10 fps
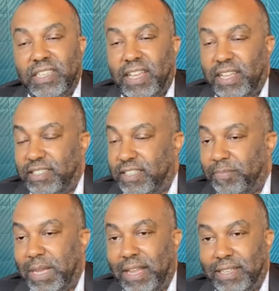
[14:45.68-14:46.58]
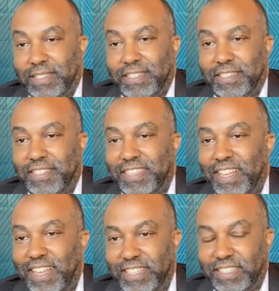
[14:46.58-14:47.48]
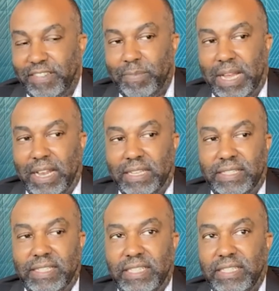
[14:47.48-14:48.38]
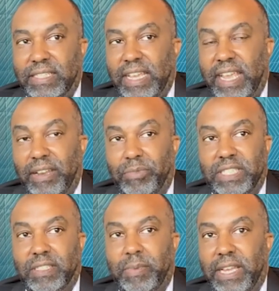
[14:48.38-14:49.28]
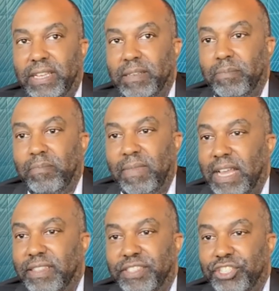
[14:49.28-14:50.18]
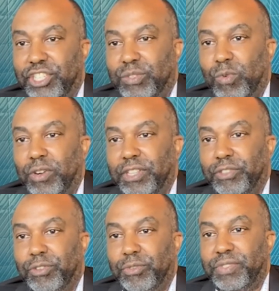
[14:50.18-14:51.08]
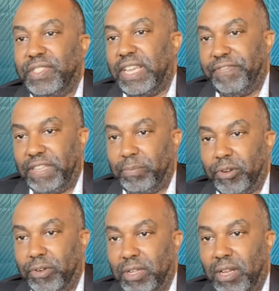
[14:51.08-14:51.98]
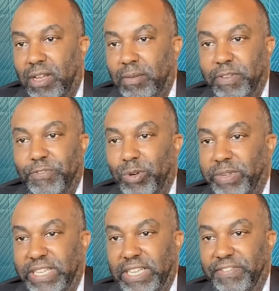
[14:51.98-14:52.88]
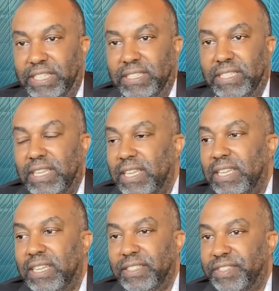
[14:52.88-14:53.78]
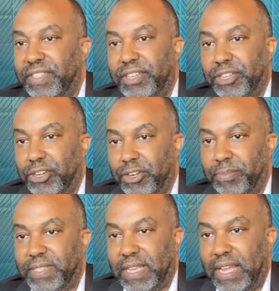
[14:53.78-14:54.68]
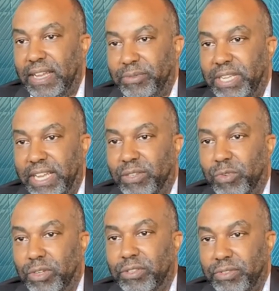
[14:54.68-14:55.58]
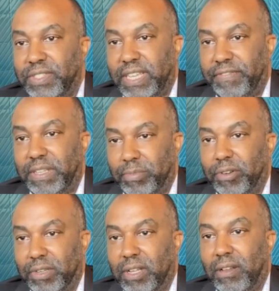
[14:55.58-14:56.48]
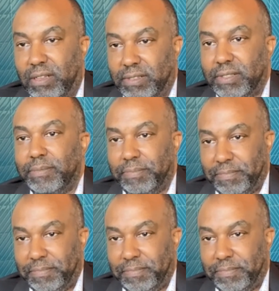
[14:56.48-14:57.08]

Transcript: Tons of policies, and we spent months just working through safety protocol before we could even consider curbside. We had to work through safety protocols.